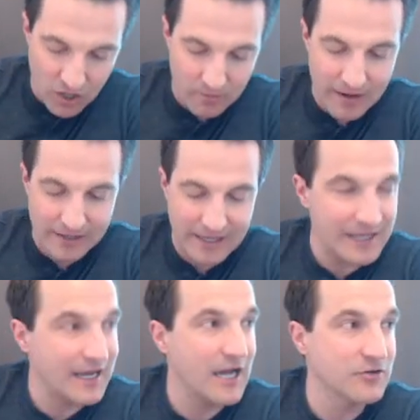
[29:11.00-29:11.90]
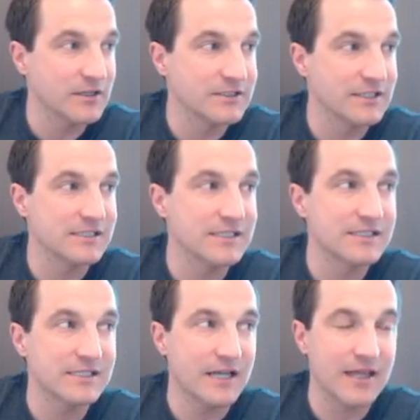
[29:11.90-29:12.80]
the carbonic anhydrase that is
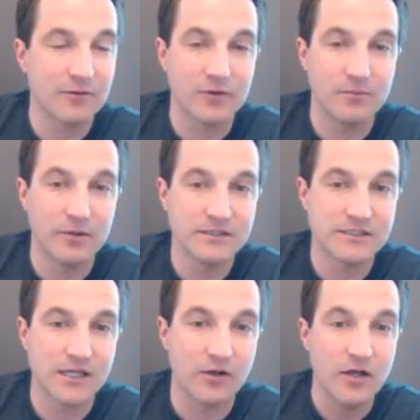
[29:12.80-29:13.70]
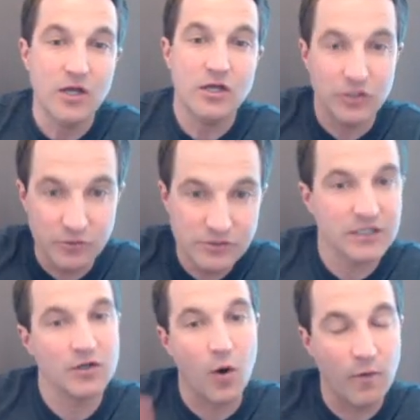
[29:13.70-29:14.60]
inside that red blood cell,
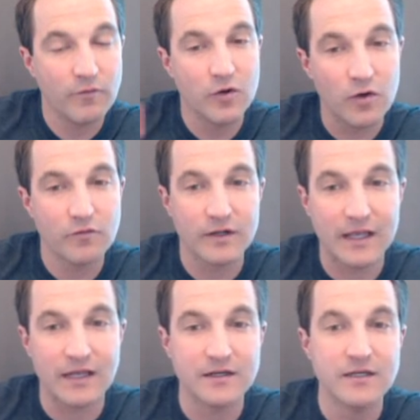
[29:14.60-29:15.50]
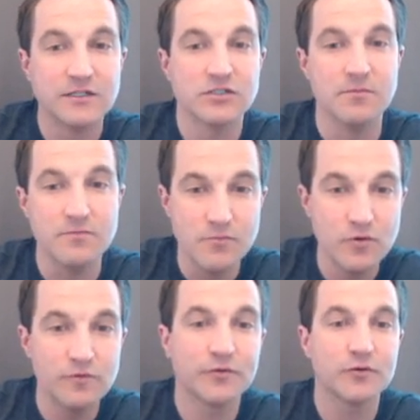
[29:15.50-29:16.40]
using it over and over again to
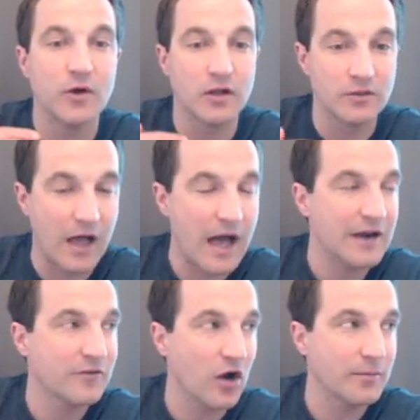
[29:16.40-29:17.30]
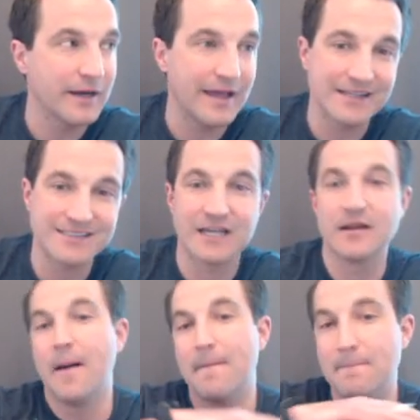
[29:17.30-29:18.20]
move through a lot of carbon
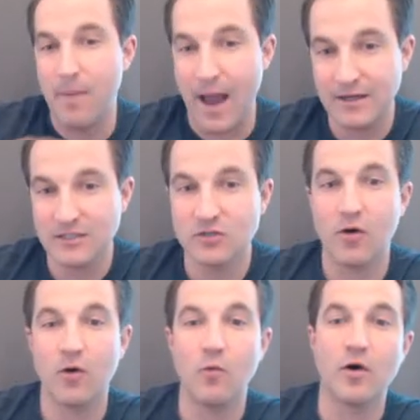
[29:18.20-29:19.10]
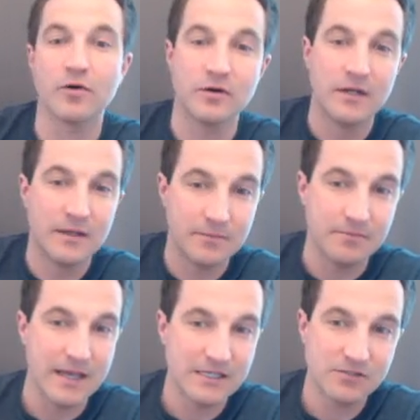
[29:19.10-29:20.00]
dioxide, bind it to our water,
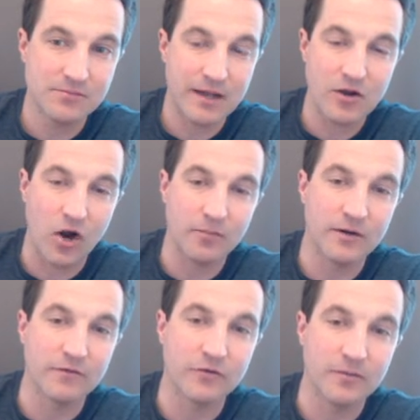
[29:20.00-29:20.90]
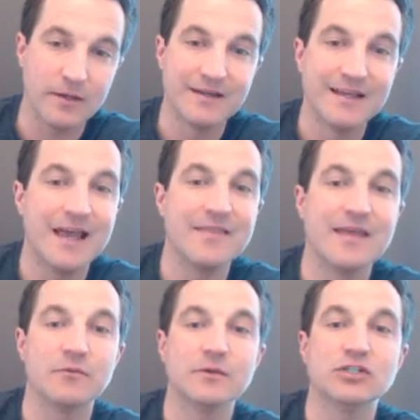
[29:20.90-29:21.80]
make some bicarbonate from it, and
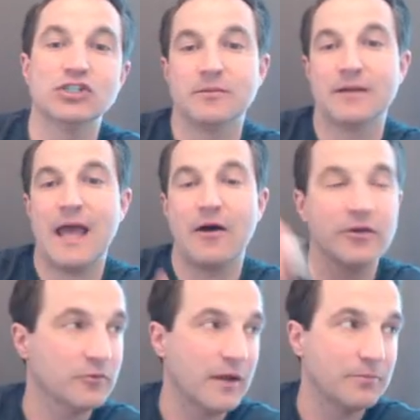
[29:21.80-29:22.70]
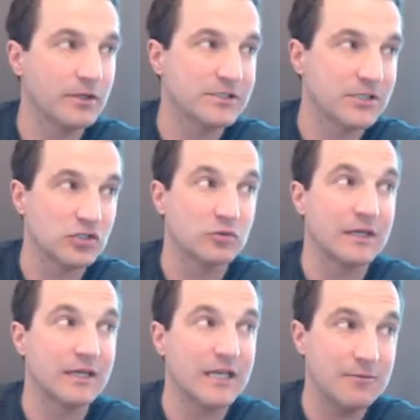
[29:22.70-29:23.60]
then we ship it out of the red blood cell so we
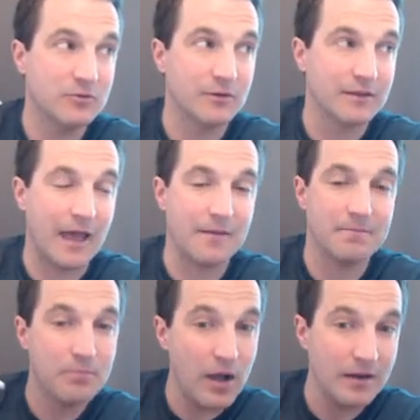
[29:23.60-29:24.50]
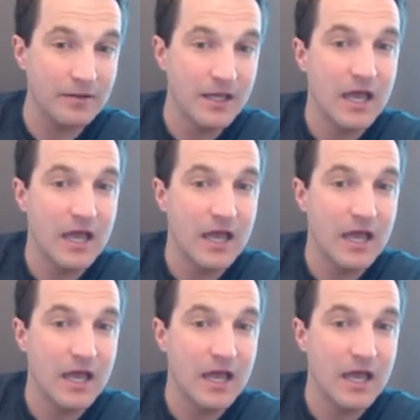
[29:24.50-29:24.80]
can keep doing that. But